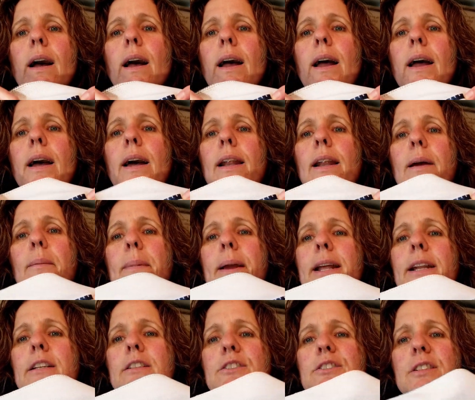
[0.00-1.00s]
and I
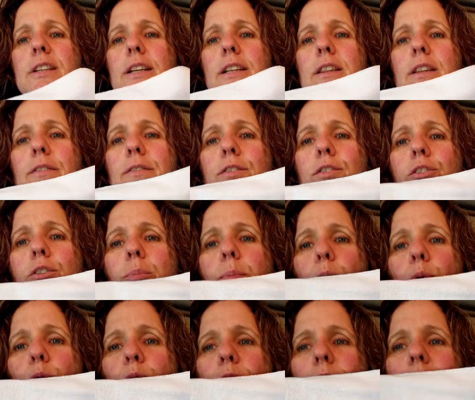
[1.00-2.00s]
managed to get the full
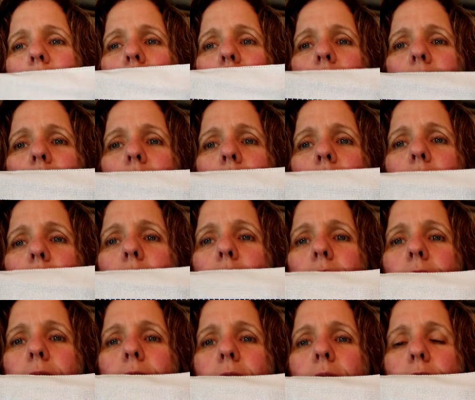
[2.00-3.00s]
border done.
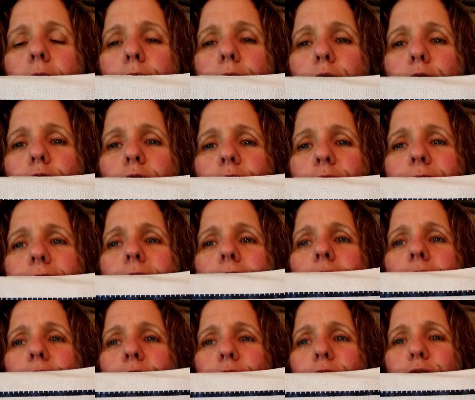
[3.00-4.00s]
The
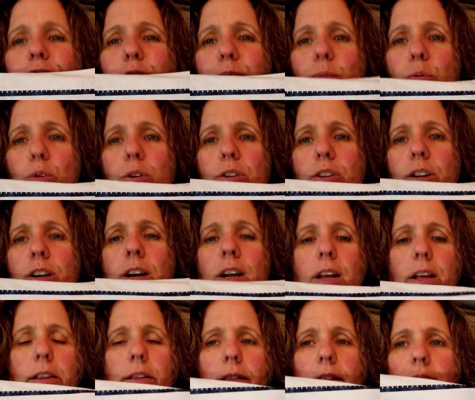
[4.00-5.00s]
very first border.
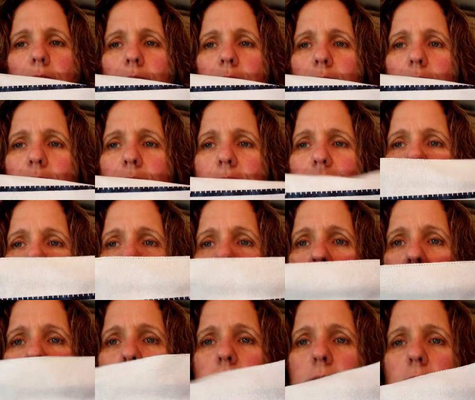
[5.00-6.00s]
This is the only